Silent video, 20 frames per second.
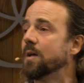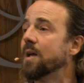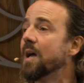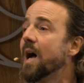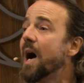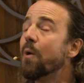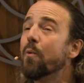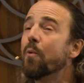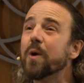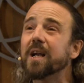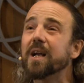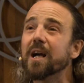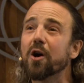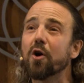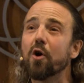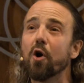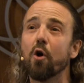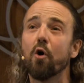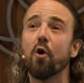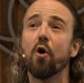And we can
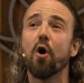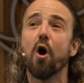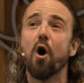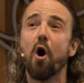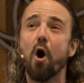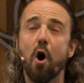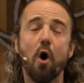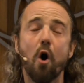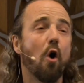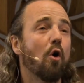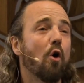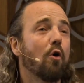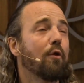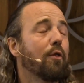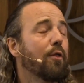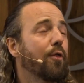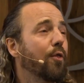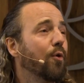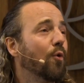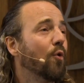go all
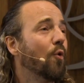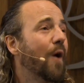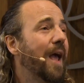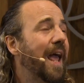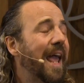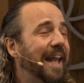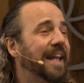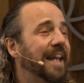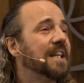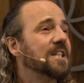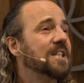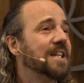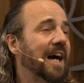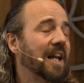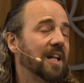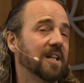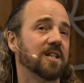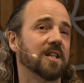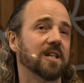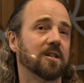through any
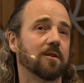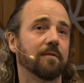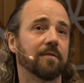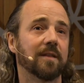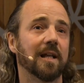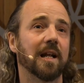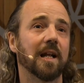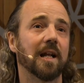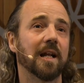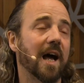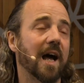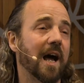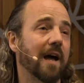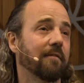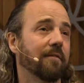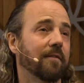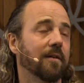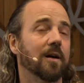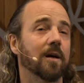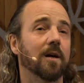challenges of daily
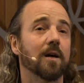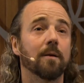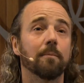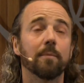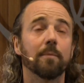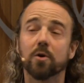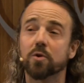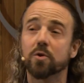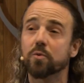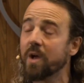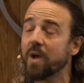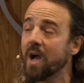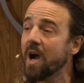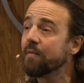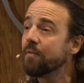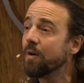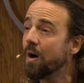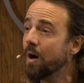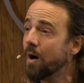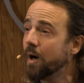life because we have
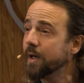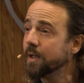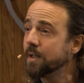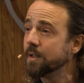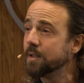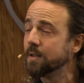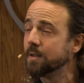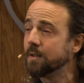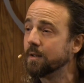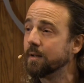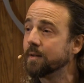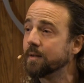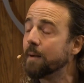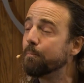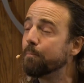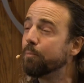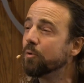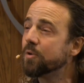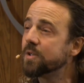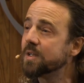a heart that
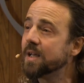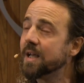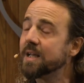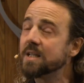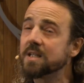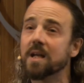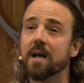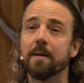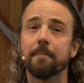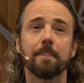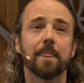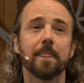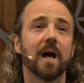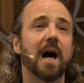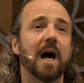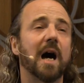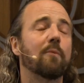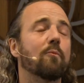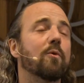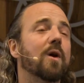pulsates
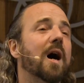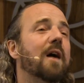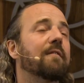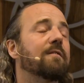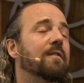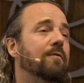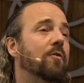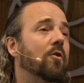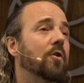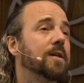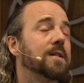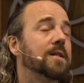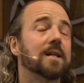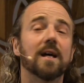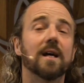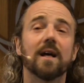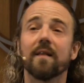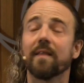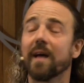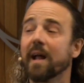and we have a voice
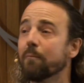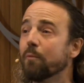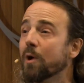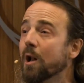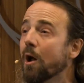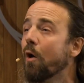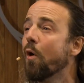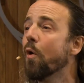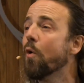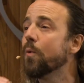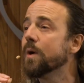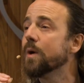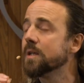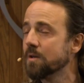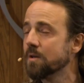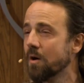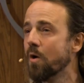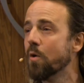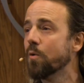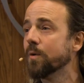that will always,
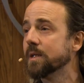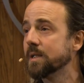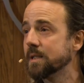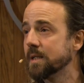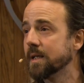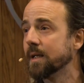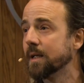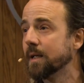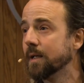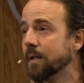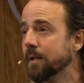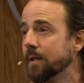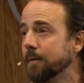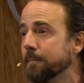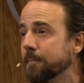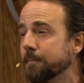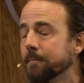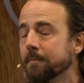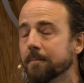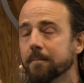always sing.
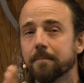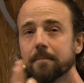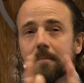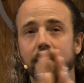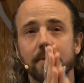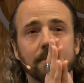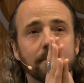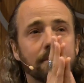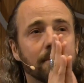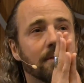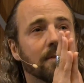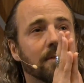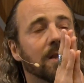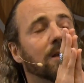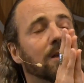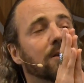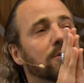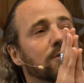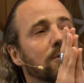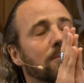Thank
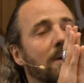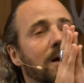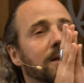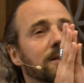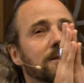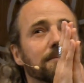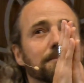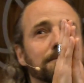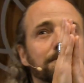you so much.